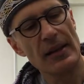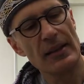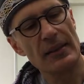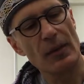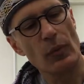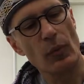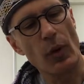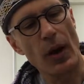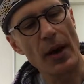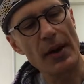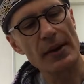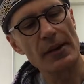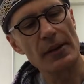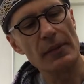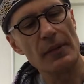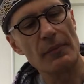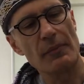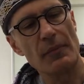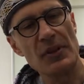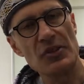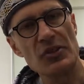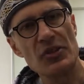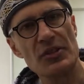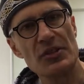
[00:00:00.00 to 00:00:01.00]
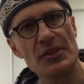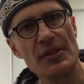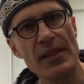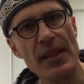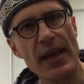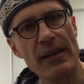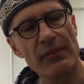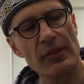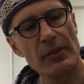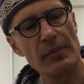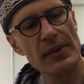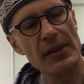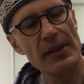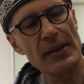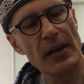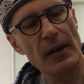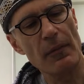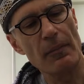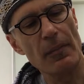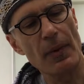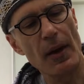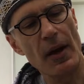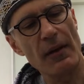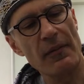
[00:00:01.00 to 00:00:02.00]
The water must never be
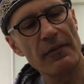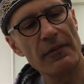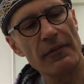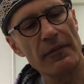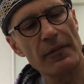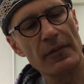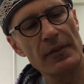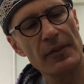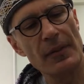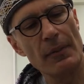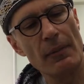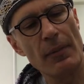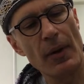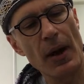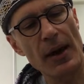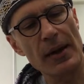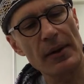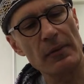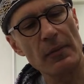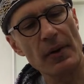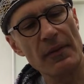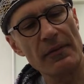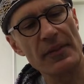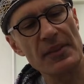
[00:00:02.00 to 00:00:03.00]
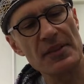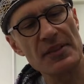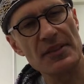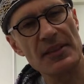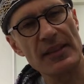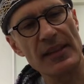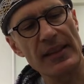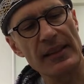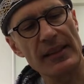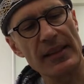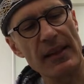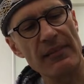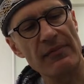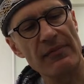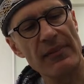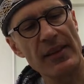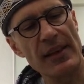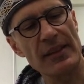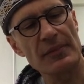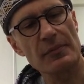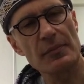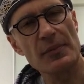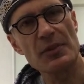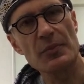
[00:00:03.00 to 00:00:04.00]
above the bottom of this thing. That
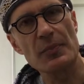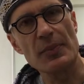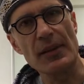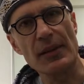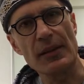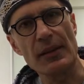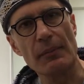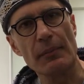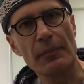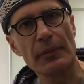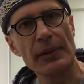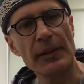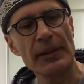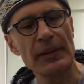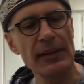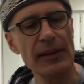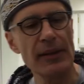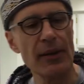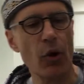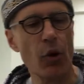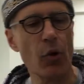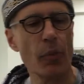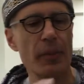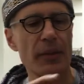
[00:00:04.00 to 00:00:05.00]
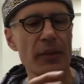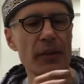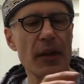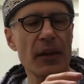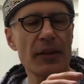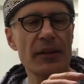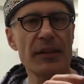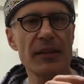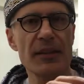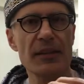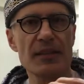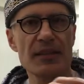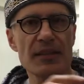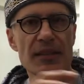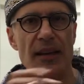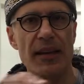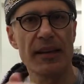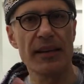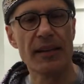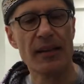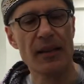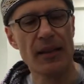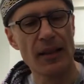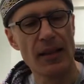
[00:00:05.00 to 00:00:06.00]
vent must be completely open on the
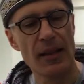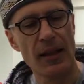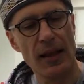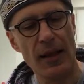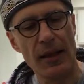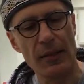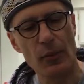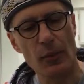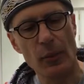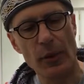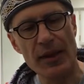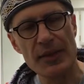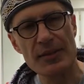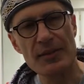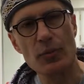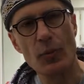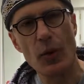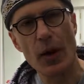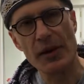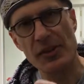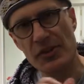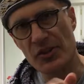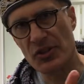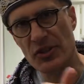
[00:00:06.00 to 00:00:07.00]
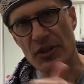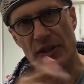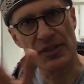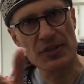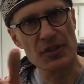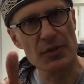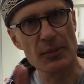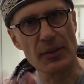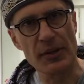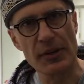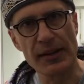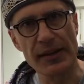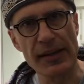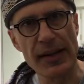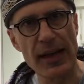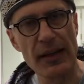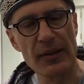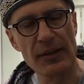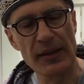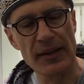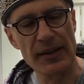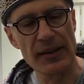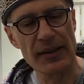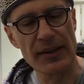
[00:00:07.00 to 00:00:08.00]
inside. Otherwise, water starts spurting
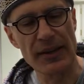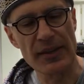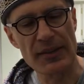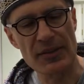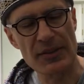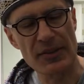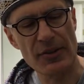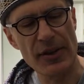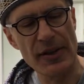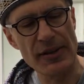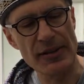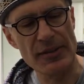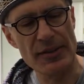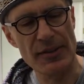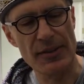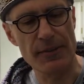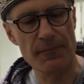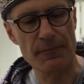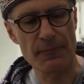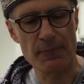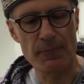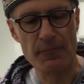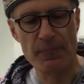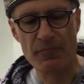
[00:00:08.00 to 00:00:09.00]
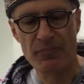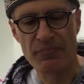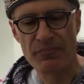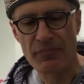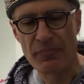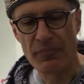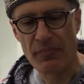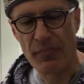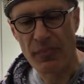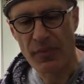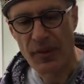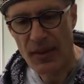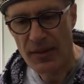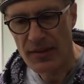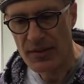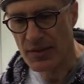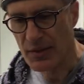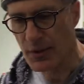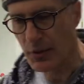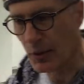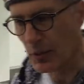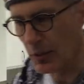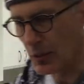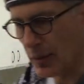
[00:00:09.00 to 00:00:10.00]
out and it gets crazy.
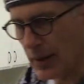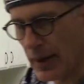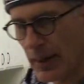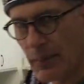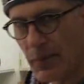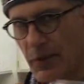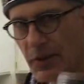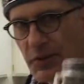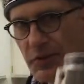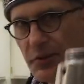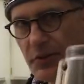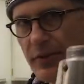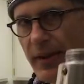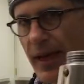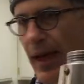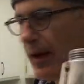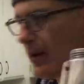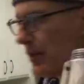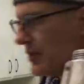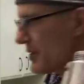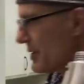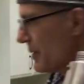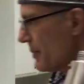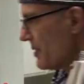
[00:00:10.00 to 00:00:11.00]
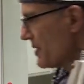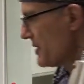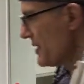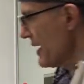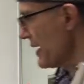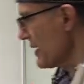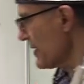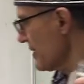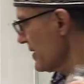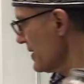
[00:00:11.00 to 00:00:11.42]
So what I'm going to do now is I'm going to take